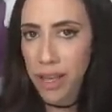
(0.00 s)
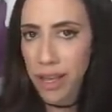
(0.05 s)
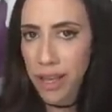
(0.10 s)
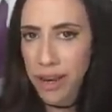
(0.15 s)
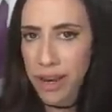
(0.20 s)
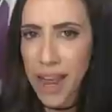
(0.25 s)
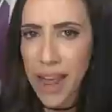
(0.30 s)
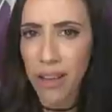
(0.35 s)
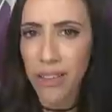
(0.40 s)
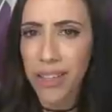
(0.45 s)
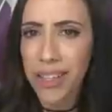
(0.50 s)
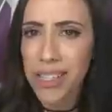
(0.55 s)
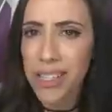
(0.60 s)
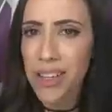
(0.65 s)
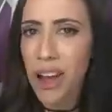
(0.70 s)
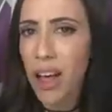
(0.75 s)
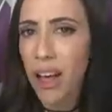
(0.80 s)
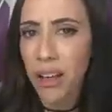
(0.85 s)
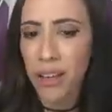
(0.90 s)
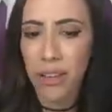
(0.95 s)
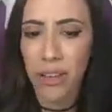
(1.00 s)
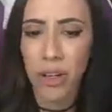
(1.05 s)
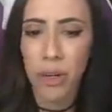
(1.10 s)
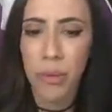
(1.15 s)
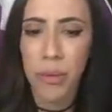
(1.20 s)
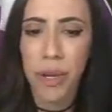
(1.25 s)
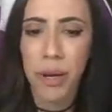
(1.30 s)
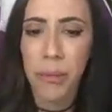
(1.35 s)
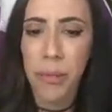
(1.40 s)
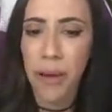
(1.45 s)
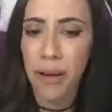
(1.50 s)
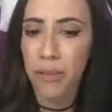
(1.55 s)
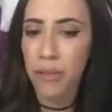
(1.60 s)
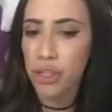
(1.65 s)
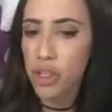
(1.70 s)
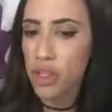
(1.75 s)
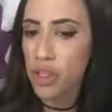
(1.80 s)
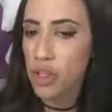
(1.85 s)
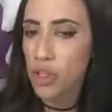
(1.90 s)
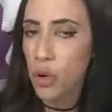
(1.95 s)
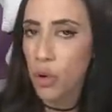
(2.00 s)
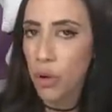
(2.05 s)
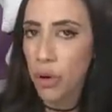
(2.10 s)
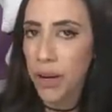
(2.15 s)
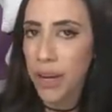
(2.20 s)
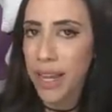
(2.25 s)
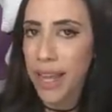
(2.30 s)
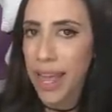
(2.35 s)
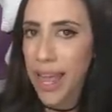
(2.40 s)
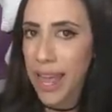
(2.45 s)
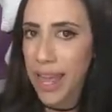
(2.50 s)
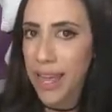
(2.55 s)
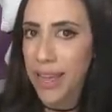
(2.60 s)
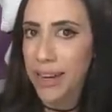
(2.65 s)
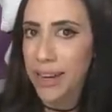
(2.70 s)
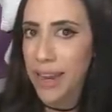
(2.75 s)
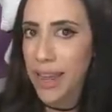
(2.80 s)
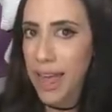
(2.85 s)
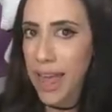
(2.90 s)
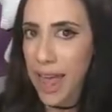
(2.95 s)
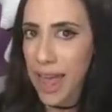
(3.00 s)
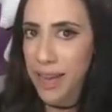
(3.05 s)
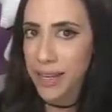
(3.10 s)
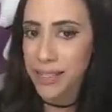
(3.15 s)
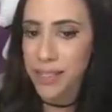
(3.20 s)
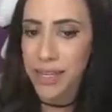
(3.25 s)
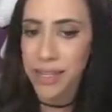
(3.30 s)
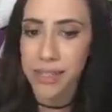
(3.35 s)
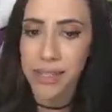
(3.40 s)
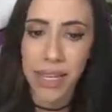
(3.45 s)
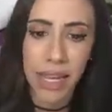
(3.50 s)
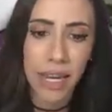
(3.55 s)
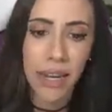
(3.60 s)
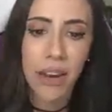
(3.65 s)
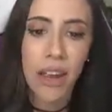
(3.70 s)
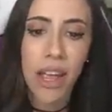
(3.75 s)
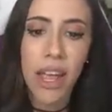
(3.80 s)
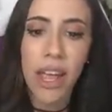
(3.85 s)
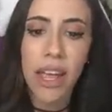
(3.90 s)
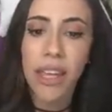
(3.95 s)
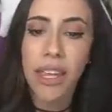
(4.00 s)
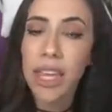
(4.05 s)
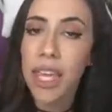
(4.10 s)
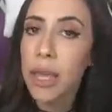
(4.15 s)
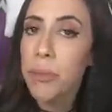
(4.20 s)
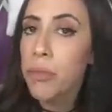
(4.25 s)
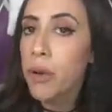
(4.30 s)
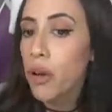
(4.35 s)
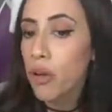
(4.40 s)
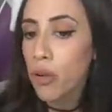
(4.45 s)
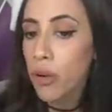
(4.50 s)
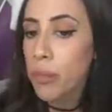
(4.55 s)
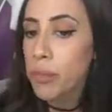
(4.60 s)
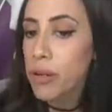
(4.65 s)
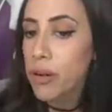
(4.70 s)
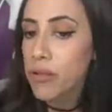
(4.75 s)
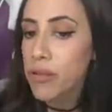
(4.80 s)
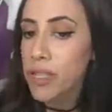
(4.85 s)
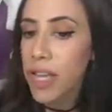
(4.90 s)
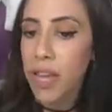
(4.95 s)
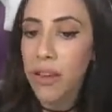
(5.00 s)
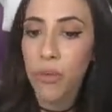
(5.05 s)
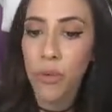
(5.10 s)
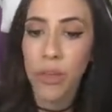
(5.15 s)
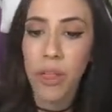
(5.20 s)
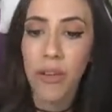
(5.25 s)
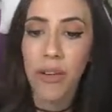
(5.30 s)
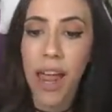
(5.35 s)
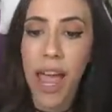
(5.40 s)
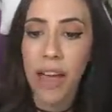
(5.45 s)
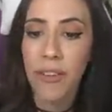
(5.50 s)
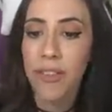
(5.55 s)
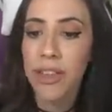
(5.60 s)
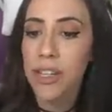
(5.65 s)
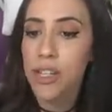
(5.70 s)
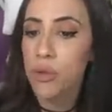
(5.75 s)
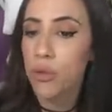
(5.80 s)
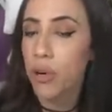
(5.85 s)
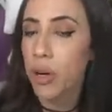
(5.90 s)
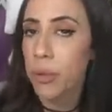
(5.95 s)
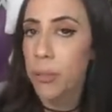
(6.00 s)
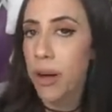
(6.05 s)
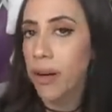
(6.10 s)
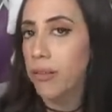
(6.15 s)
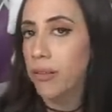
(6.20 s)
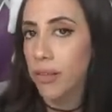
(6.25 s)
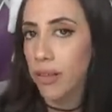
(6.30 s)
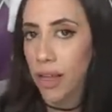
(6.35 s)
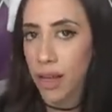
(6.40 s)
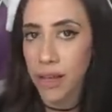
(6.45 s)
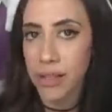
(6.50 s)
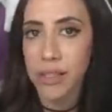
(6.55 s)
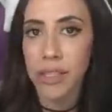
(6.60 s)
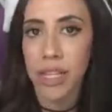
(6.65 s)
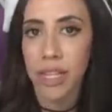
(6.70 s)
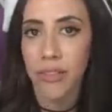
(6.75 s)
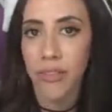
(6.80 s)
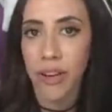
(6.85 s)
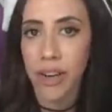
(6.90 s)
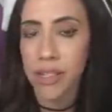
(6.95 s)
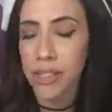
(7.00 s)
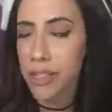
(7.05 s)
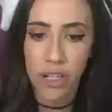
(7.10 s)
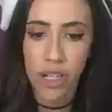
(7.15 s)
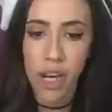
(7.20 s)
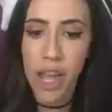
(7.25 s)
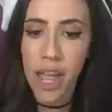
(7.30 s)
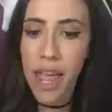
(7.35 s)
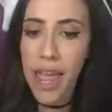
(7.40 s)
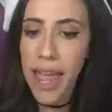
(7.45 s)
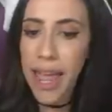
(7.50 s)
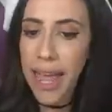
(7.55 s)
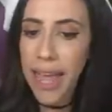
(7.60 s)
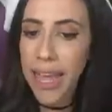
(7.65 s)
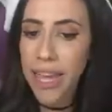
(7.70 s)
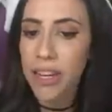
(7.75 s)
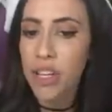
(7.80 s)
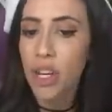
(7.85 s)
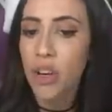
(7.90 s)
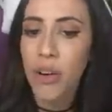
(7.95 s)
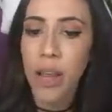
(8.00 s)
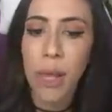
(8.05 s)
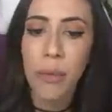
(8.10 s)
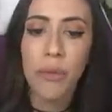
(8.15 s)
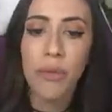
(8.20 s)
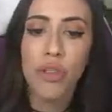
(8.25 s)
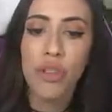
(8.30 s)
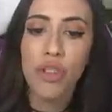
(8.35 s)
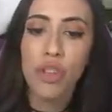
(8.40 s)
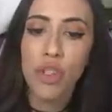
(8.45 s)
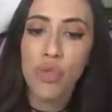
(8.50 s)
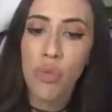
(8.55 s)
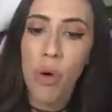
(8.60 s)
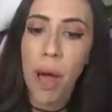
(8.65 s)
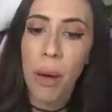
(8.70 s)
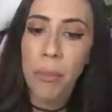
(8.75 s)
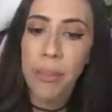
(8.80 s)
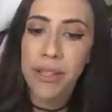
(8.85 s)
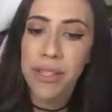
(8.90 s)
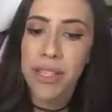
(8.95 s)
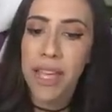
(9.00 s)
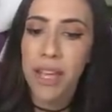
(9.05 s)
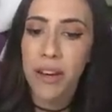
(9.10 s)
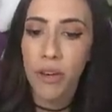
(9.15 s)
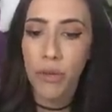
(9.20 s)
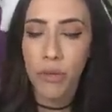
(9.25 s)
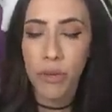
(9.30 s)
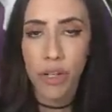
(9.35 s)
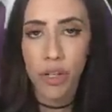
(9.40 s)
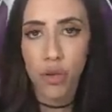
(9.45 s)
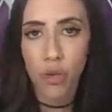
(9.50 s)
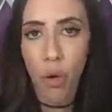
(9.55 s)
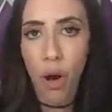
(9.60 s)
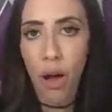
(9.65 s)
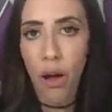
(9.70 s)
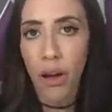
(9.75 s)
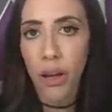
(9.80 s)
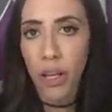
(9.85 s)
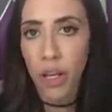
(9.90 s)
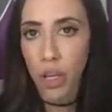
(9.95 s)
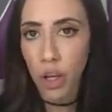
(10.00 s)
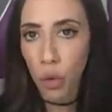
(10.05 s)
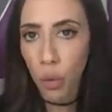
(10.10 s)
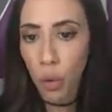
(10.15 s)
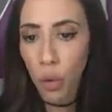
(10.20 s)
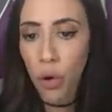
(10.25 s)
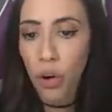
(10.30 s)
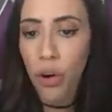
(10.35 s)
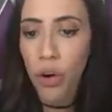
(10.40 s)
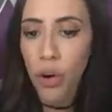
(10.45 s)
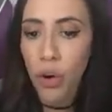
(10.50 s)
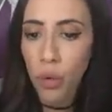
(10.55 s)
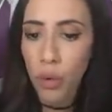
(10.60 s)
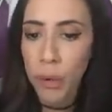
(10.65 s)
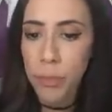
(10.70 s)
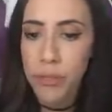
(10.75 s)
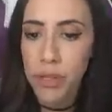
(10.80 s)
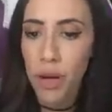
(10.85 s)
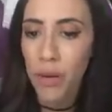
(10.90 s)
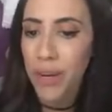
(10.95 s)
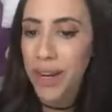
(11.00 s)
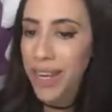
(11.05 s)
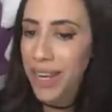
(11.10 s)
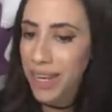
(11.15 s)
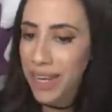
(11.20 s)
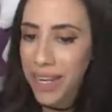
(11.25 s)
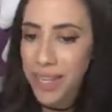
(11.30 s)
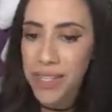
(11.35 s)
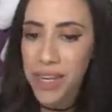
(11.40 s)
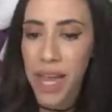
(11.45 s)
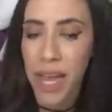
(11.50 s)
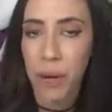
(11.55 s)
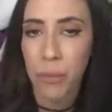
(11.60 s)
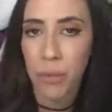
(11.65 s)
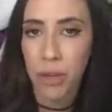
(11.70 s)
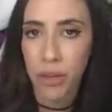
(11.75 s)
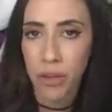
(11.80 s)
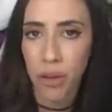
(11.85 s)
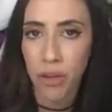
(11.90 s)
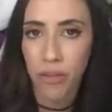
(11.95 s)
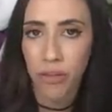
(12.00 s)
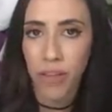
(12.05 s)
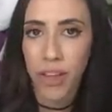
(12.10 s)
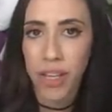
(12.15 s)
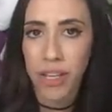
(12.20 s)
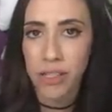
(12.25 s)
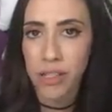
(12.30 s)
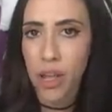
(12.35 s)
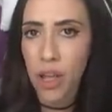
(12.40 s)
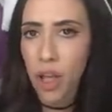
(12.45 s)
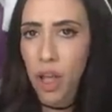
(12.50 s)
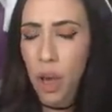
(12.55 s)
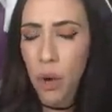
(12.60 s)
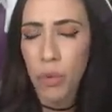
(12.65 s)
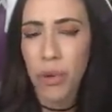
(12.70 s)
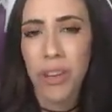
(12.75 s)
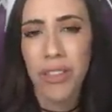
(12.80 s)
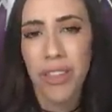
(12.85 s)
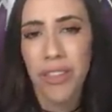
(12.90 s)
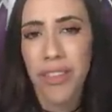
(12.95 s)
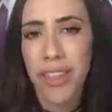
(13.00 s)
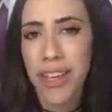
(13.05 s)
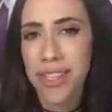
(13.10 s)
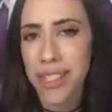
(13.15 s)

Now, let's talk a little bit about storing and accessing. Keep your crypto safe without having to worry about lost seed phrases, and you're able to swap, send, or withdraw your crypto at any time with no fees. One of the things